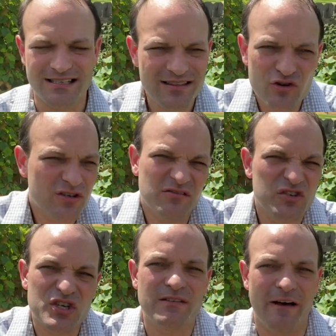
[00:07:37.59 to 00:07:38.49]
And there's
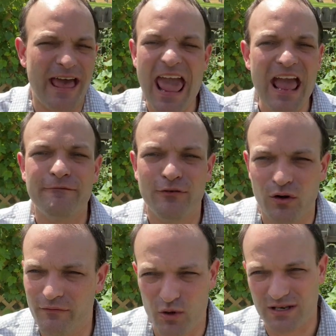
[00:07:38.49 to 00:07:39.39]
just a handful
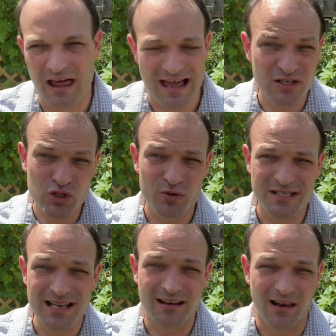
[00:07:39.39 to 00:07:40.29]
of those classes, so it's
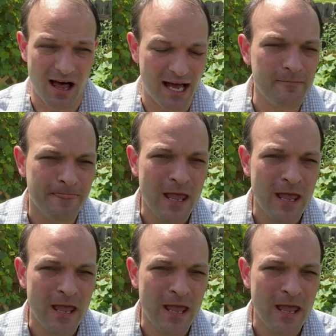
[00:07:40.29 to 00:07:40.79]
not a lot.